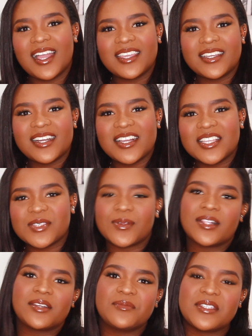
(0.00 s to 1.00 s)
Hi guys,
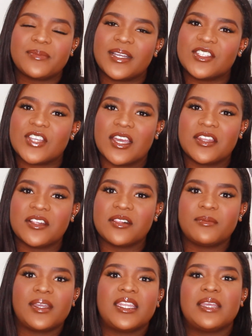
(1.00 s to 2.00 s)
welcome to my
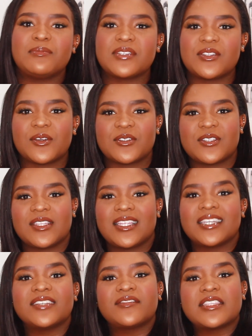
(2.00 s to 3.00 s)
channel. My name is
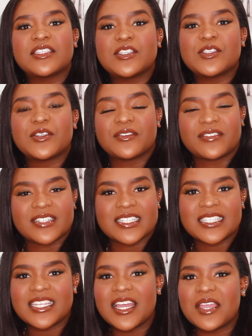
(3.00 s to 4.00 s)
Nokuthula if this is your
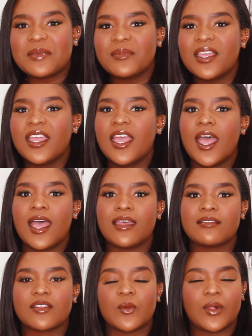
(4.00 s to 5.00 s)
first time,
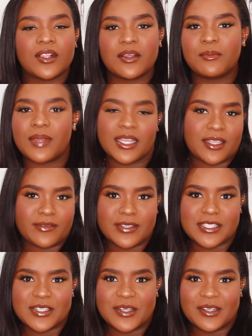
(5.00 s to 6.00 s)
and welcome back if
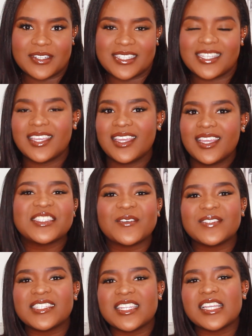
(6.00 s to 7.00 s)
it's not.
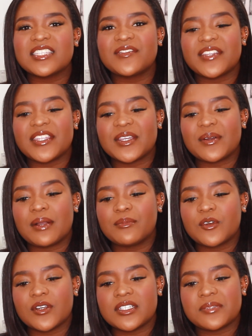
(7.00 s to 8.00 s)
So in today's video I'm
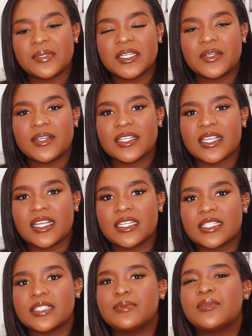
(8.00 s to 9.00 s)
going to be going a
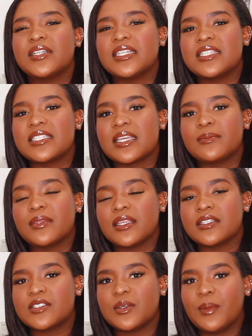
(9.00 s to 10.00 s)
little more in depth
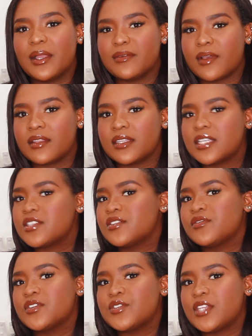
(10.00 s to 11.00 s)
into my
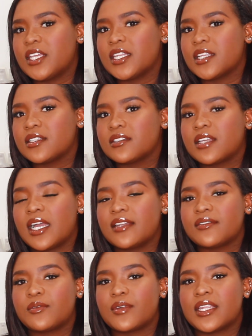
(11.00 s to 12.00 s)
foundation routine and kind
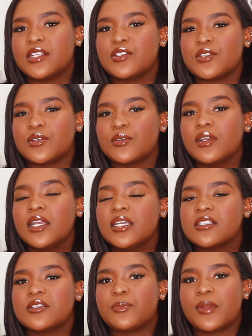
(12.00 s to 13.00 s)
of what I do
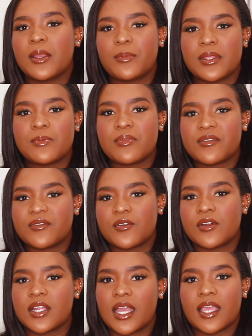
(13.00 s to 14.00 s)
to prep it
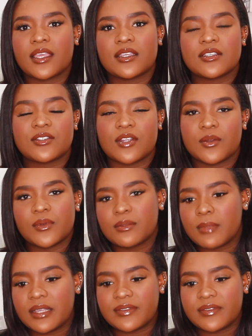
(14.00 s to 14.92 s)
before I start with my